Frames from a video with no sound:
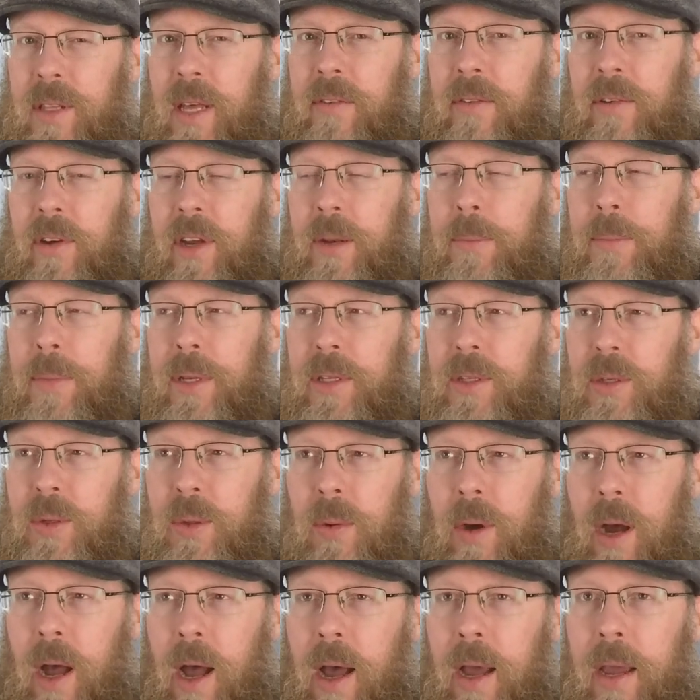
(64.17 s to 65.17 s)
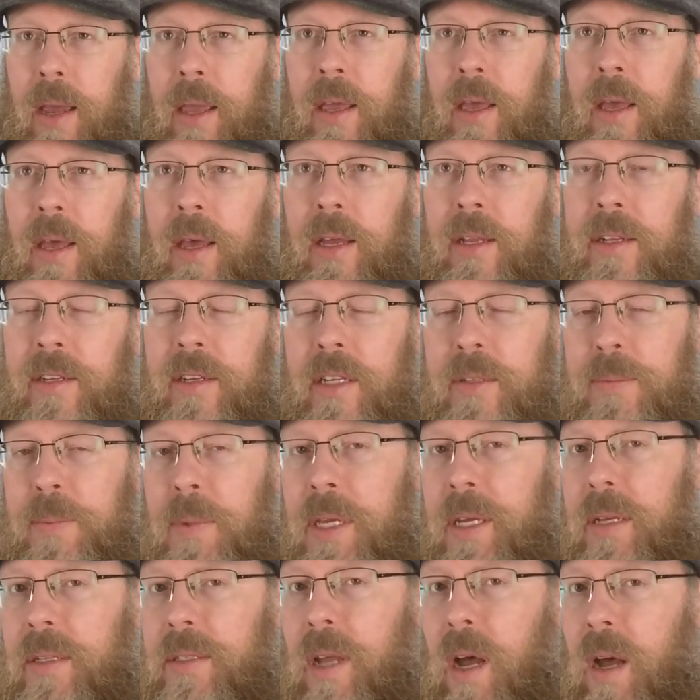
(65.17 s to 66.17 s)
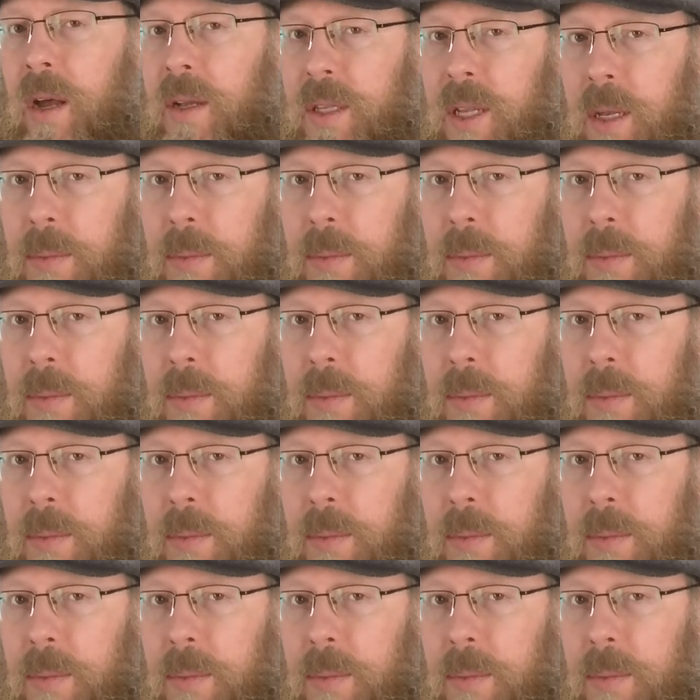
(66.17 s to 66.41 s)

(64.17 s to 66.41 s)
level can be too high just because hot